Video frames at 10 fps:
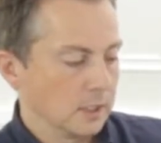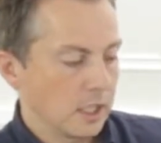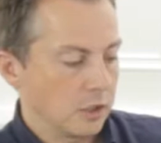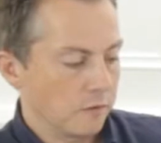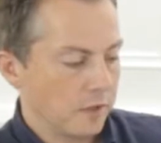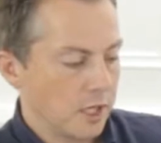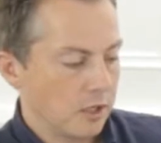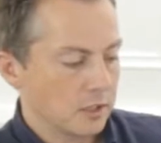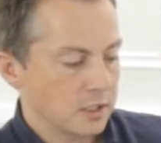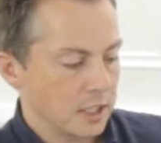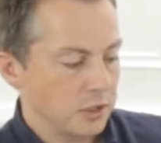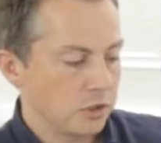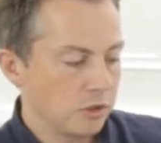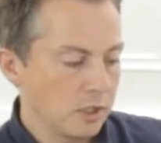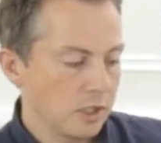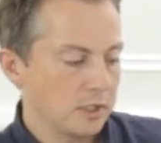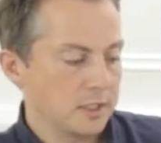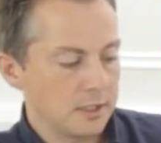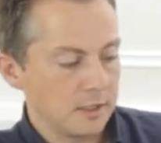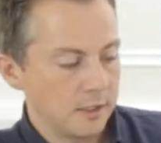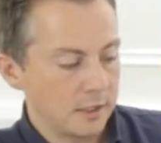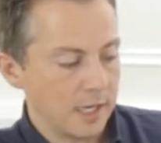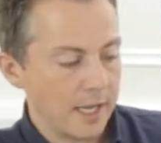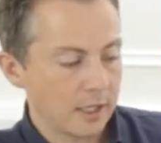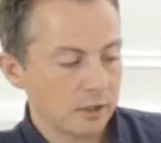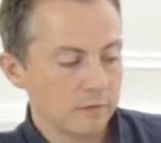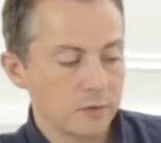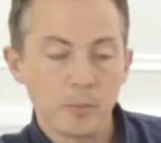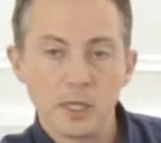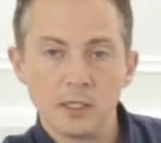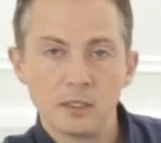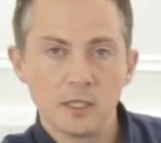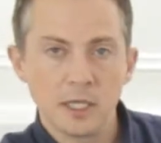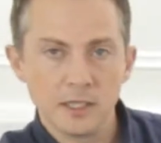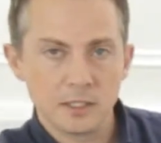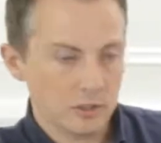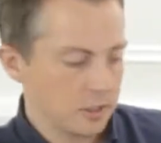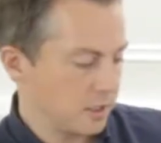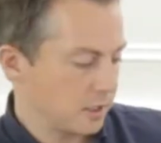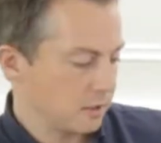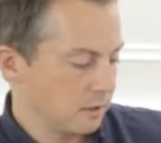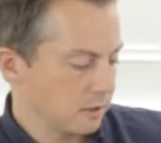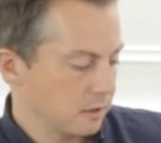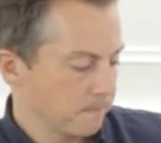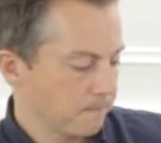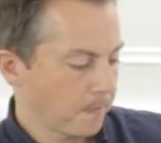And over here, it tells you the length of the pin and the drill distance.